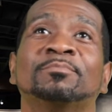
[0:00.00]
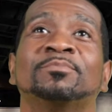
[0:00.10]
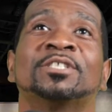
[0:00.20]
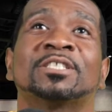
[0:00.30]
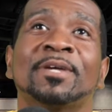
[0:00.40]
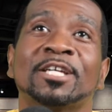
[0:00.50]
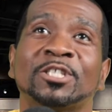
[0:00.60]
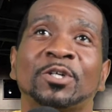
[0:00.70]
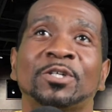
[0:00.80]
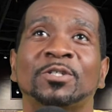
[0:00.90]
Just make
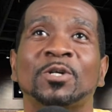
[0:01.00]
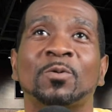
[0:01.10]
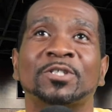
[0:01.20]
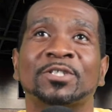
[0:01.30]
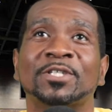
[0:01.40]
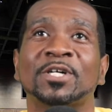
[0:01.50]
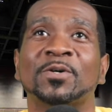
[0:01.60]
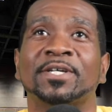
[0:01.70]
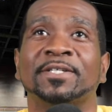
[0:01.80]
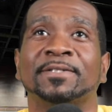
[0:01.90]
sure you do what you're
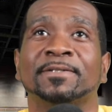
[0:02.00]
doing.